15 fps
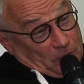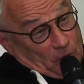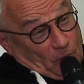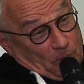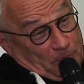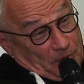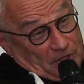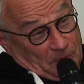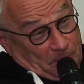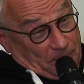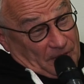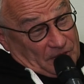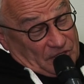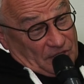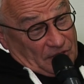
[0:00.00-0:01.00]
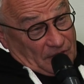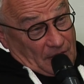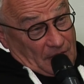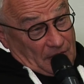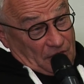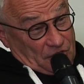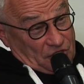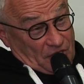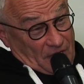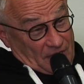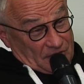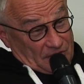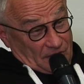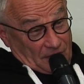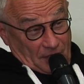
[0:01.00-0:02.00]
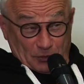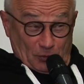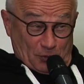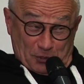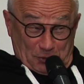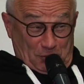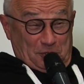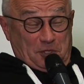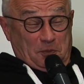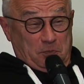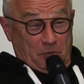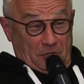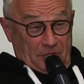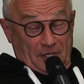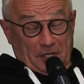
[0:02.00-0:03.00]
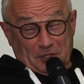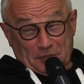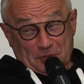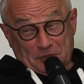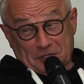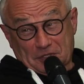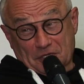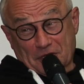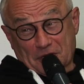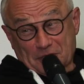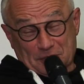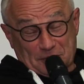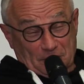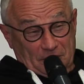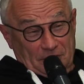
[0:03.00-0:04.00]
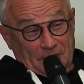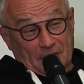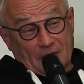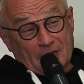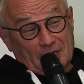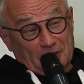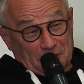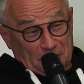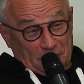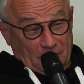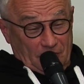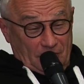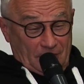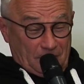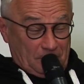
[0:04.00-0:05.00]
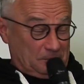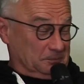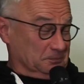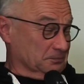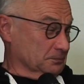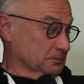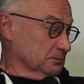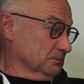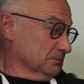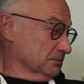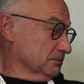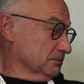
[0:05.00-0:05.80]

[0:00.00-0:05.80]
uh, uh, damage each other's cars and do awful things like that